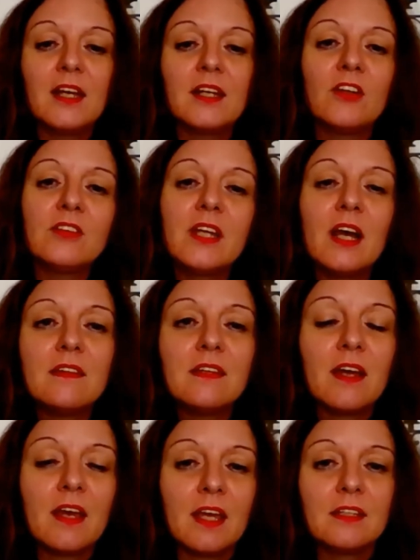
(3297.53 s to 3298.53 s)
And on the
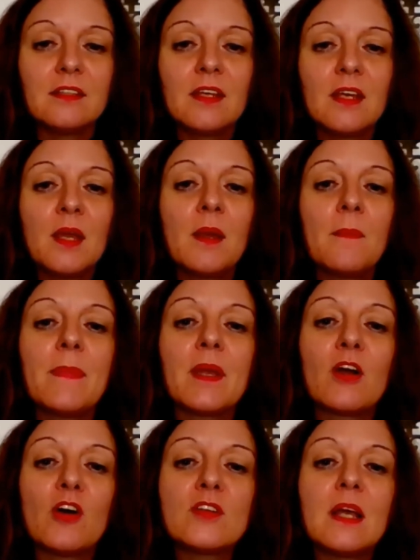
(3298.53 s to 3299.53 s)
other hand,
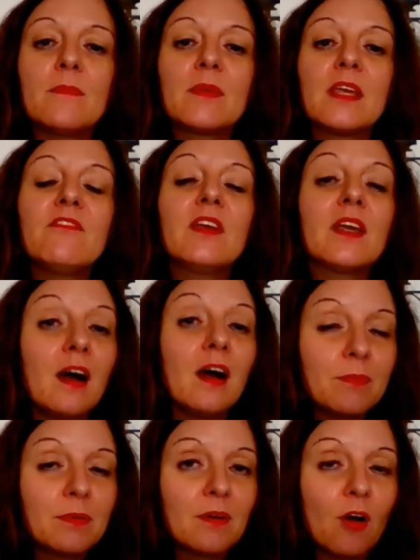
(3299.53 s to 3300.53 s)
because I'm giving
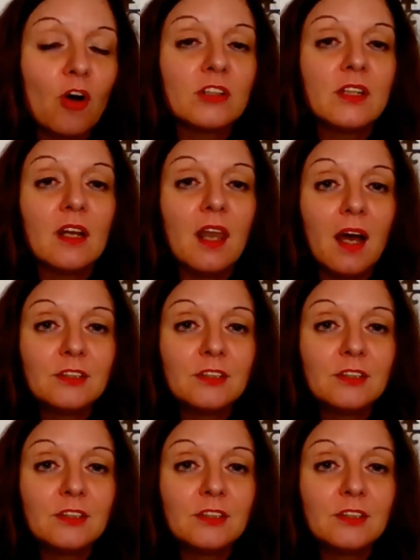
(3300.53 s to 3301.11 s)
up on a